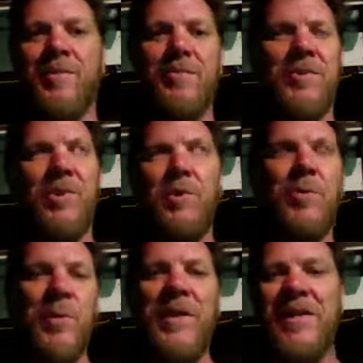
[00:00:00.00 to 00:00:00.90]
shoot
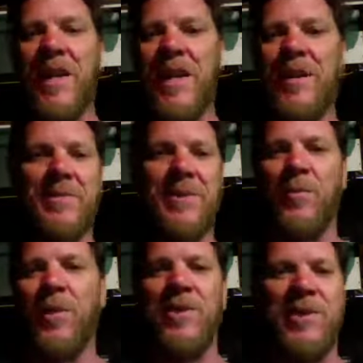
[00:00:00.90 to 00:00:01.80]
three times and
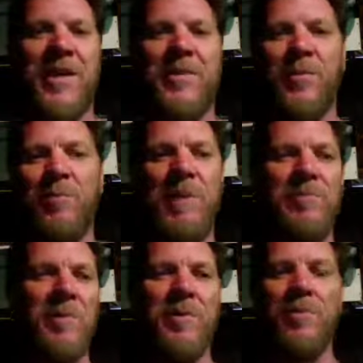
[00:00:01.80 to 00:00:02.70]
ricochet through
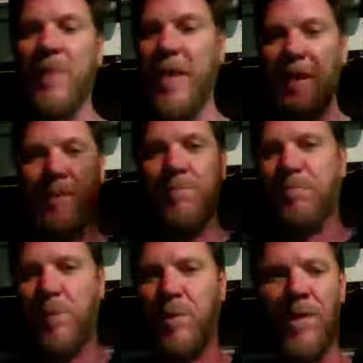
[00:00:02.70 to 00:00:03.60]
people and then
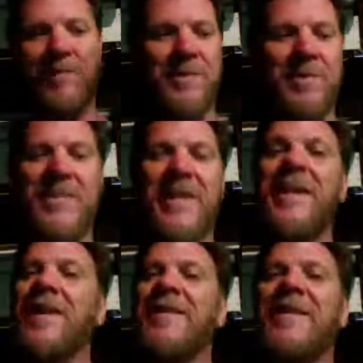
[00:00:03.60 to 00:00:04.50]
blow off somebody's head.
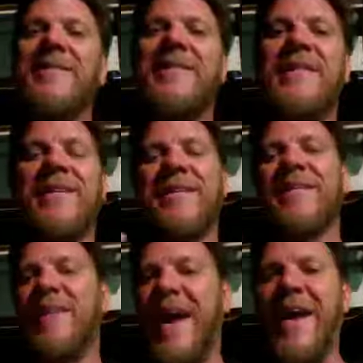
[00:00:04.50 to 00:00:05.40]
They just
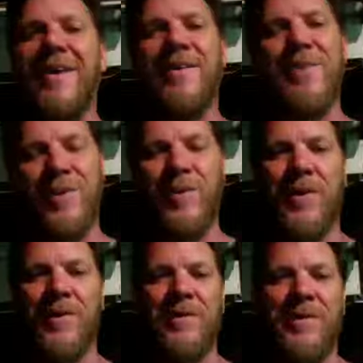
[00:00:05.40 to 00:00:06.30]
can't do
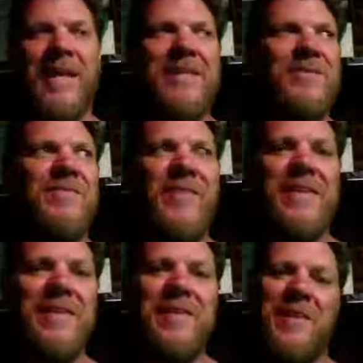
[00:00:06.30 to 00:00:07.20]
it. It's
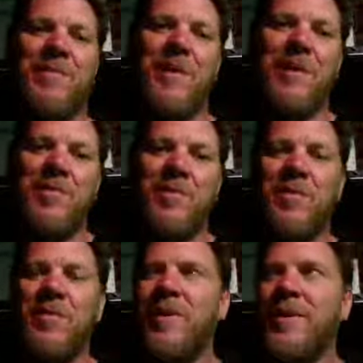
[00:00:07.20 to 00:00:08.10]
physically
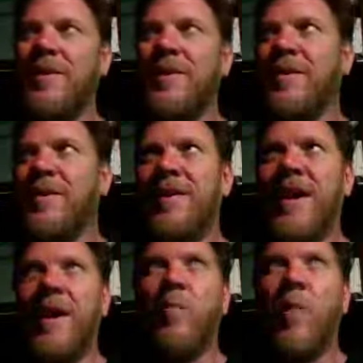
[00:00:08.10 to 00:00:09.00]
impossible.
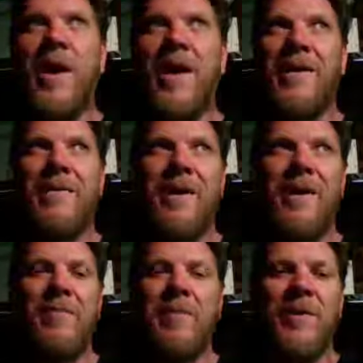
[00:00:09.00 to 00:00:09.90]
And why the
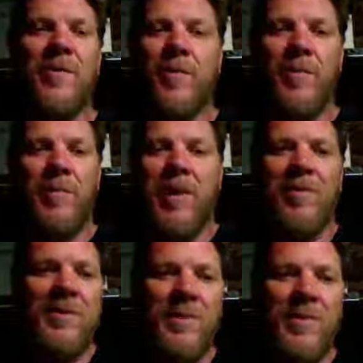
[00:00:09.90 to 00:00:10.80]
government or the
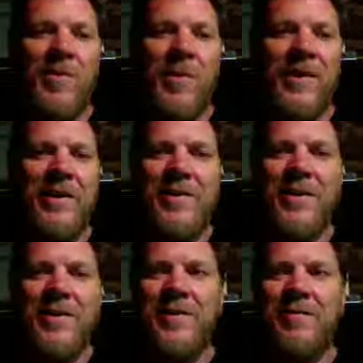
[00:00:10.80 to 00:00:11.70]
powers that be created
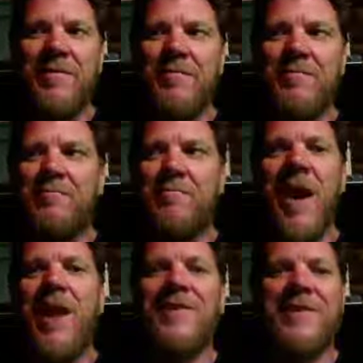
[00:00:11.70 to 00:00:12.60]
this
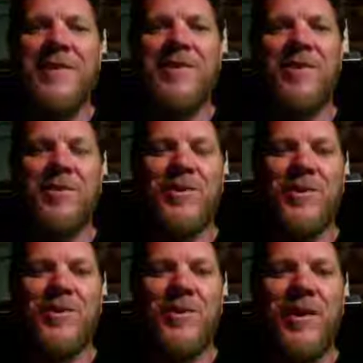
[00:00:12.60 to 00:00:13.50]
nonsensical
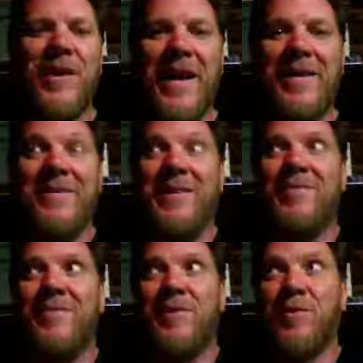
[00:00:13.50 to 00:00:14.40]
story as the
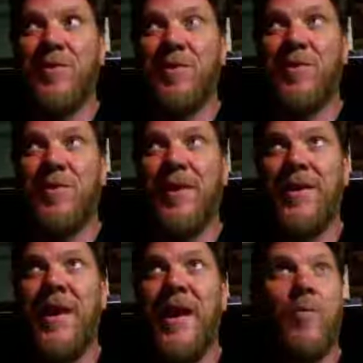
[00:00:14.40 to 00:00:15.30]
official story,
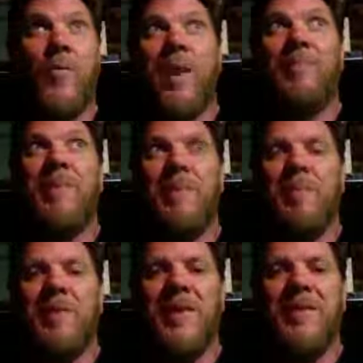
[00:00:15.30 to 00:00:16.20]
and why people
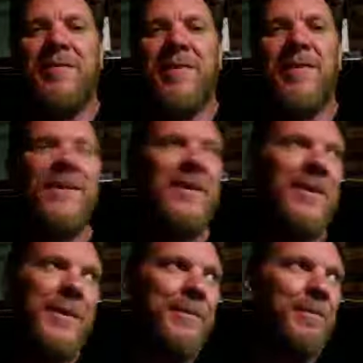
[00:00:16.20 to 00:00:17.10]
believe it,
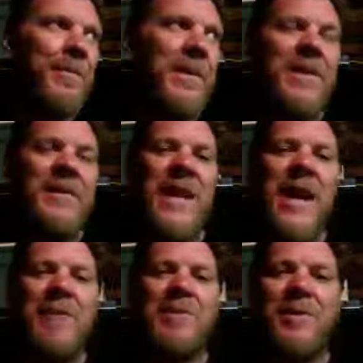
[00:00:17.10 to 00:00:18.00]
is
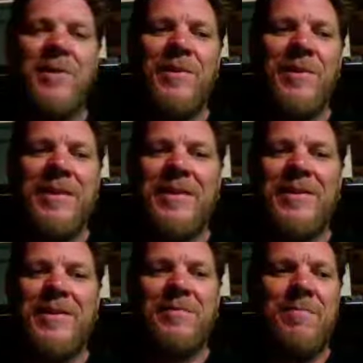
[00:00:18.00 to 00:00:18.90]
absolute.
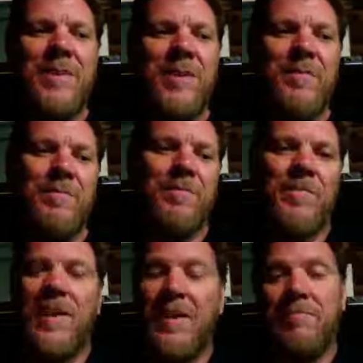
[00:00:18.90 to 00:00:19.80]

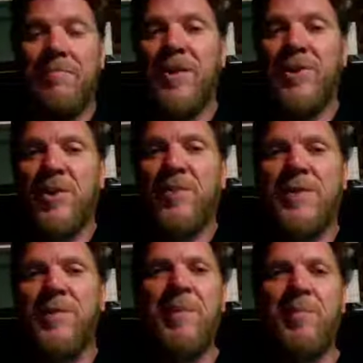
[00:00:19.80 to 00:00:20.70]
It shows
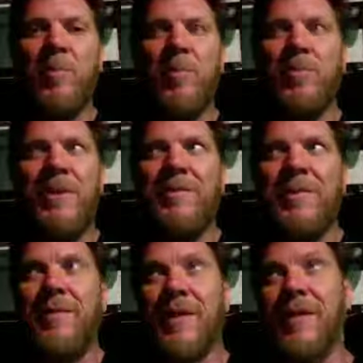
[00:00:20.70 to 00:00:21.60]
that people will believe
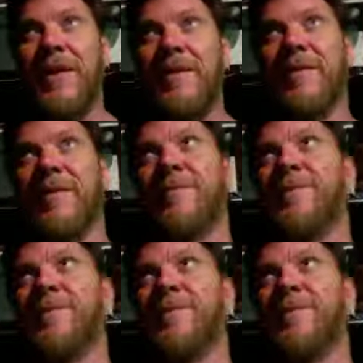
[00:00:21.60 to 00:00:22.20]
anything,